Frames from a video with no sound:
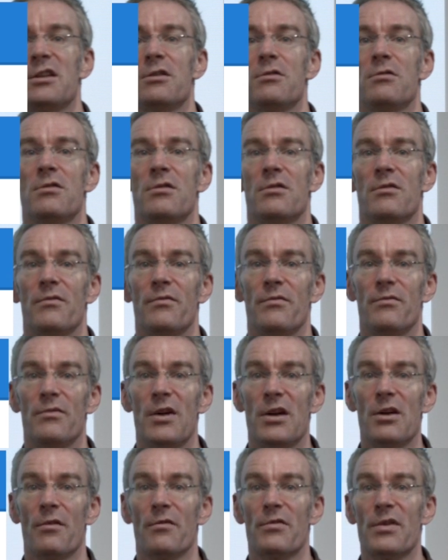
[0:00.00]
you
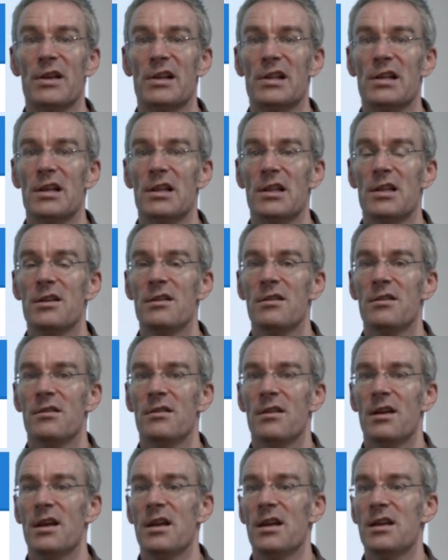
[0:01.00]
very clearly,
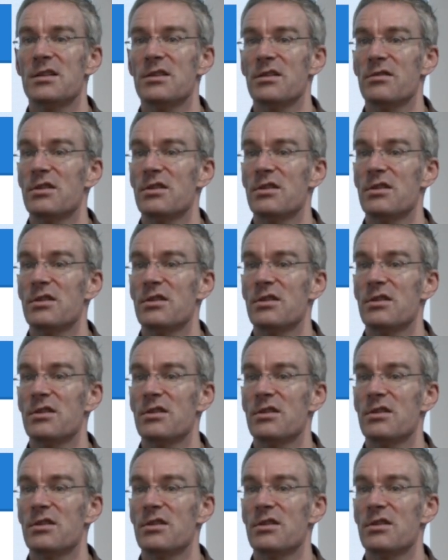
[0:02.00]
is